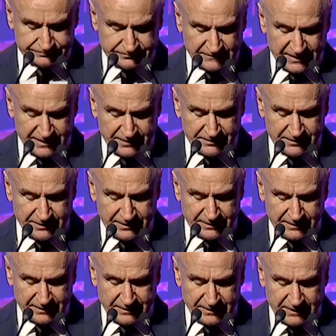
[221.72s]
and uh,
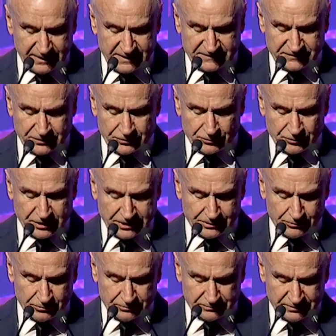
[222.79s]
as you
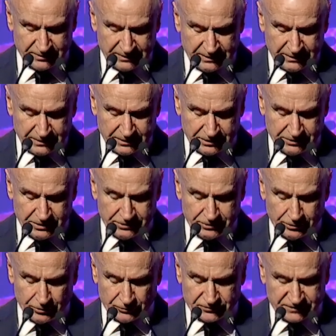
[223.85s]
know, he did
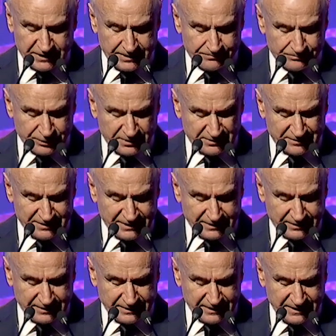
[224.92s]
not step there
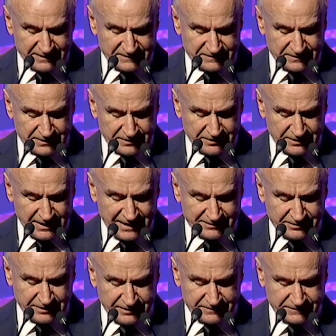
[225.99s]
as in
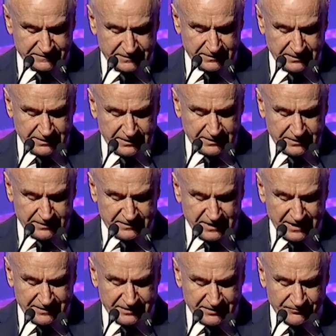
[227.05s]
athletes. He
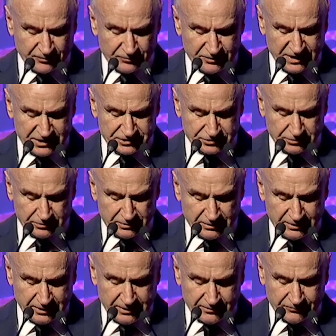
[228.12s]
laid the foundation
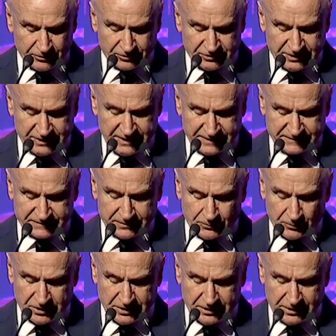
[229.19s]
for the next
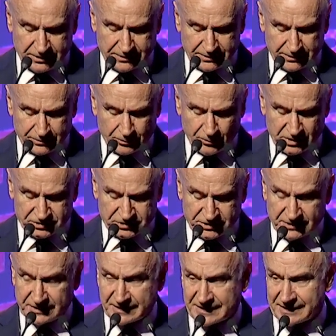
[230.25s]
winning
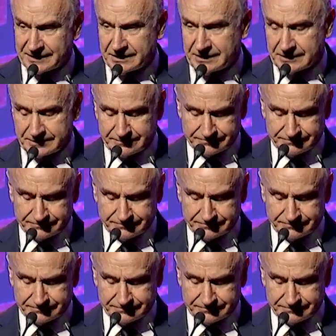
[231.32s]
coaching career.